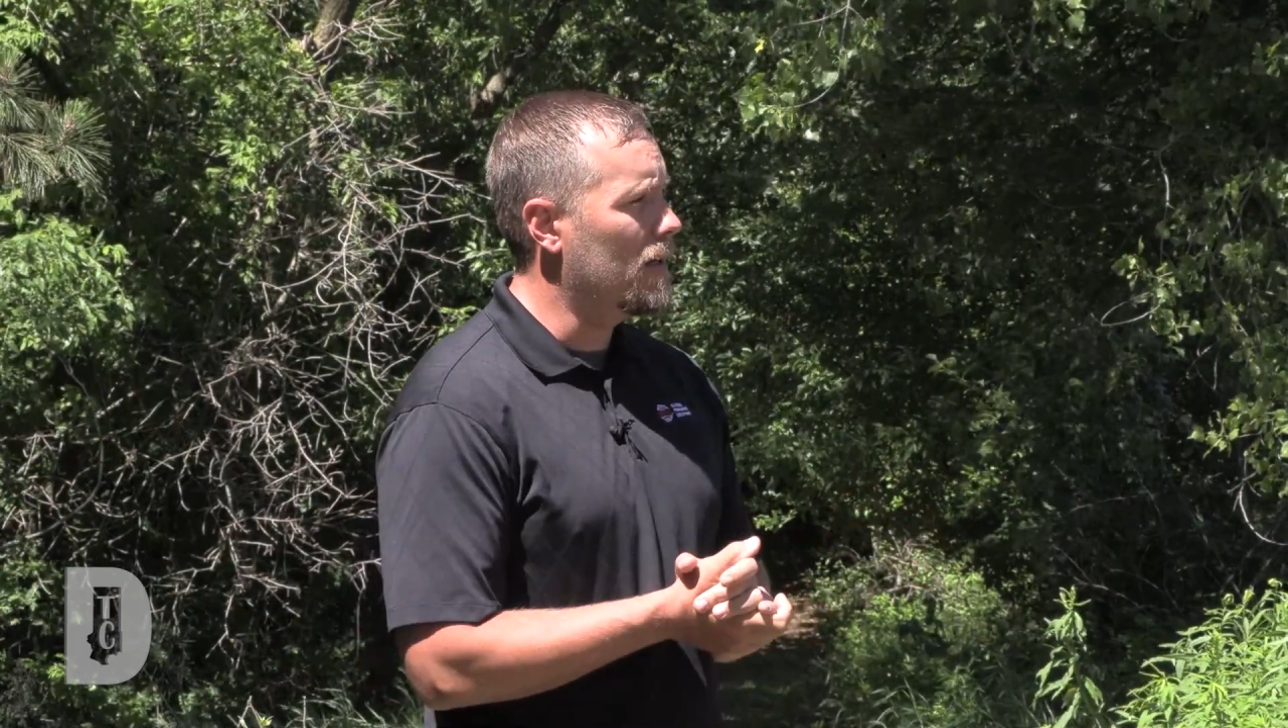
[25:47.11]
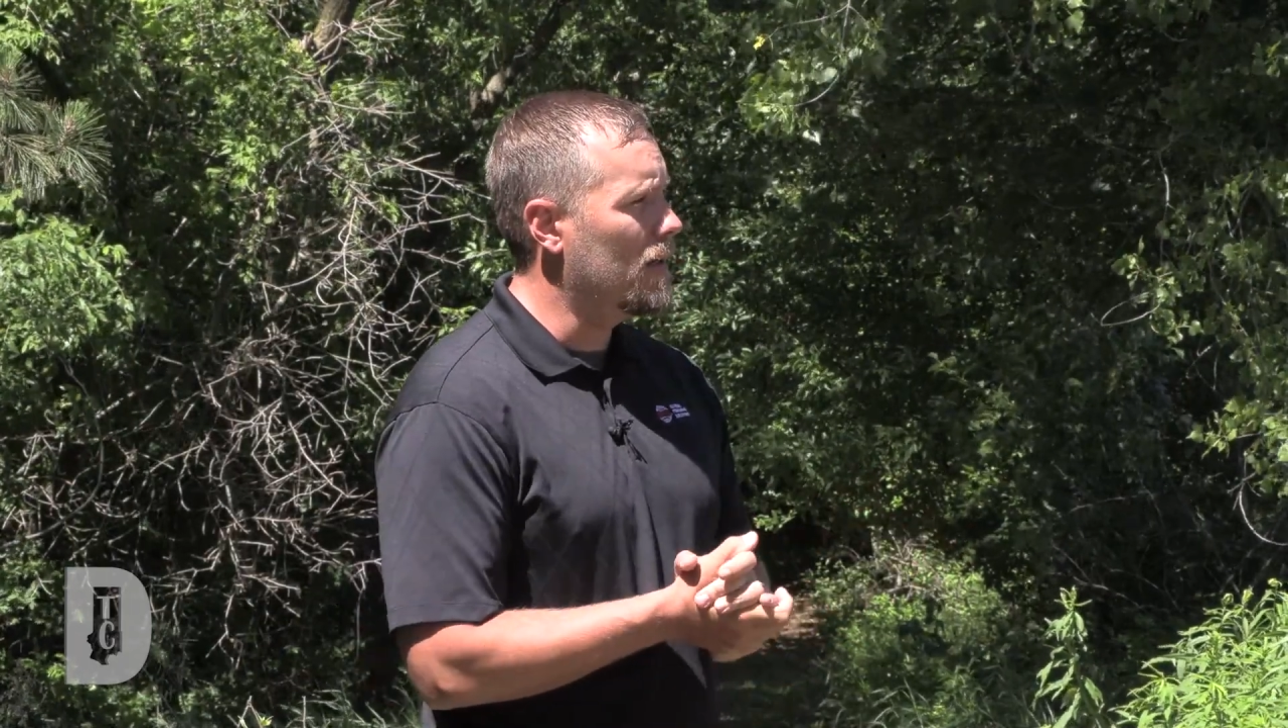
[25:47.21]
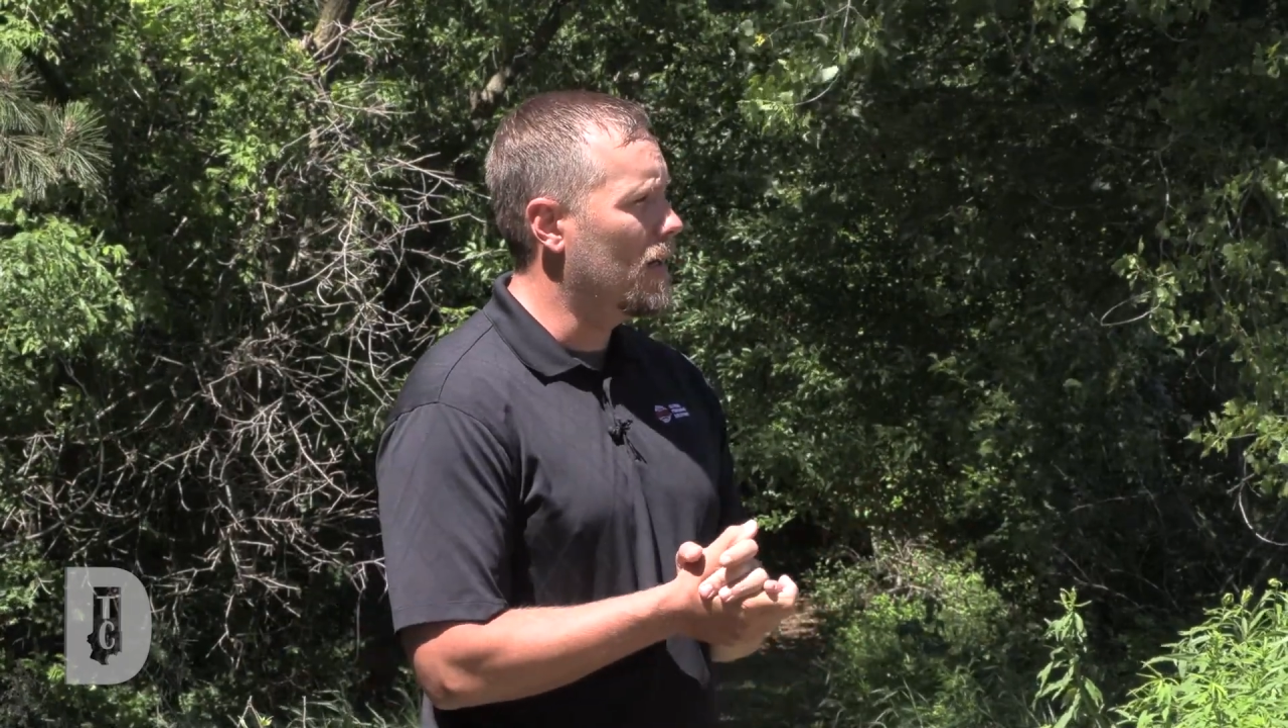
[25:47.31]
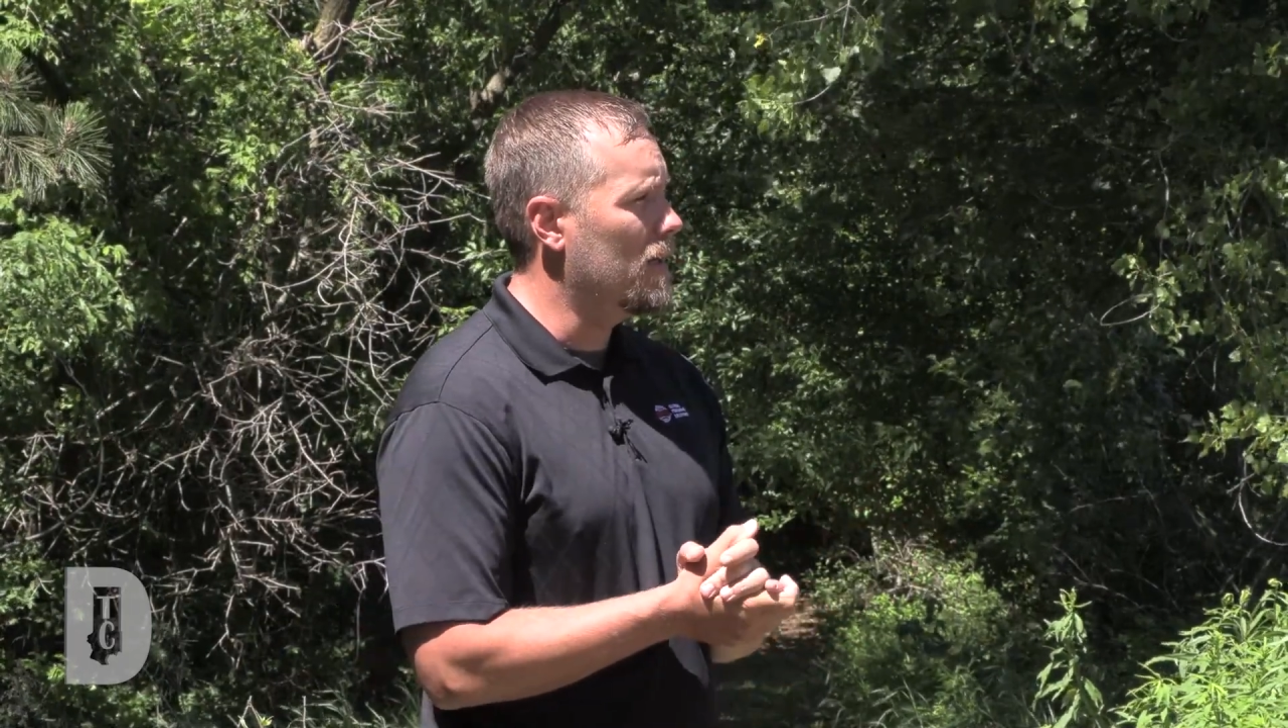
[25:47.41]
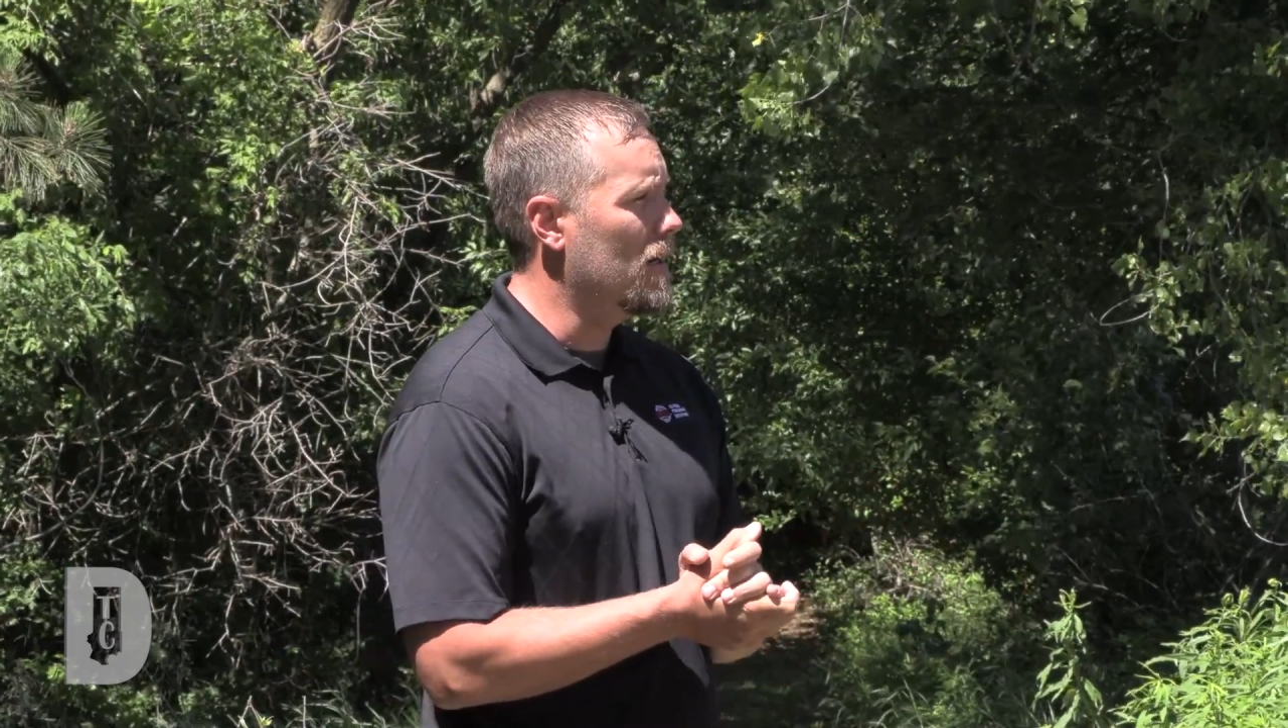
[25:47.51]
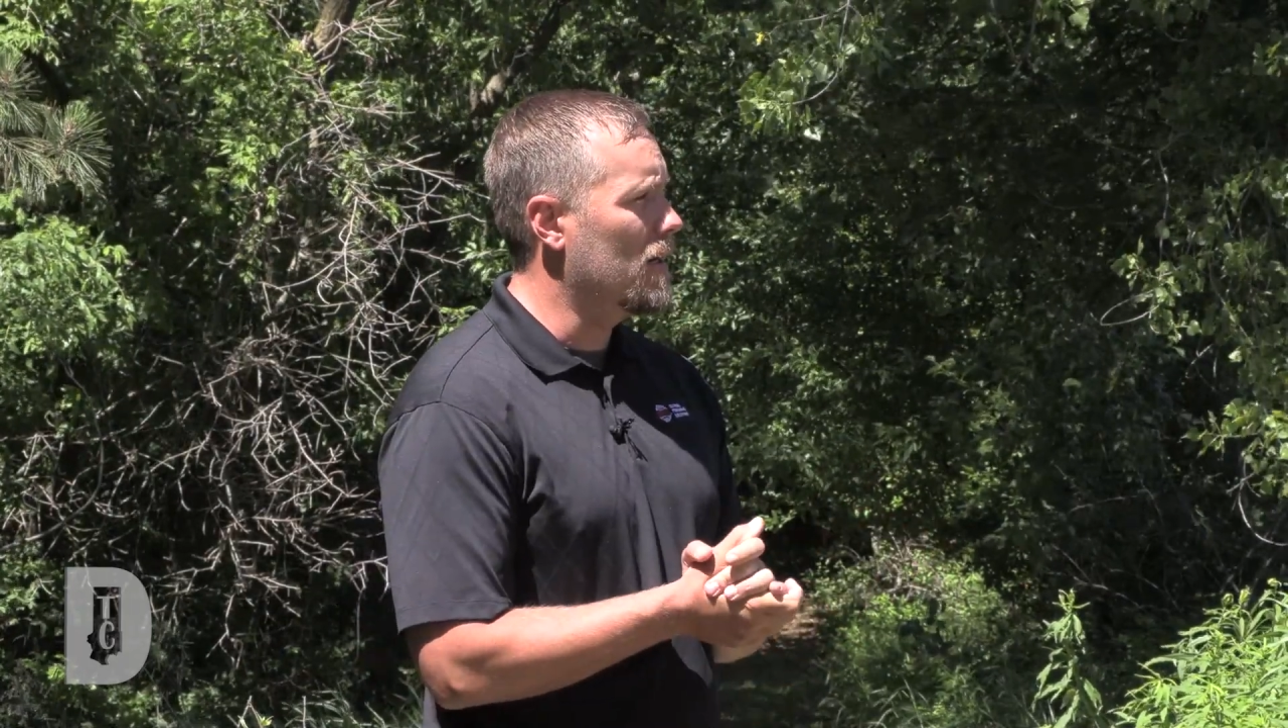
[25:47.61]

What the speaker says: of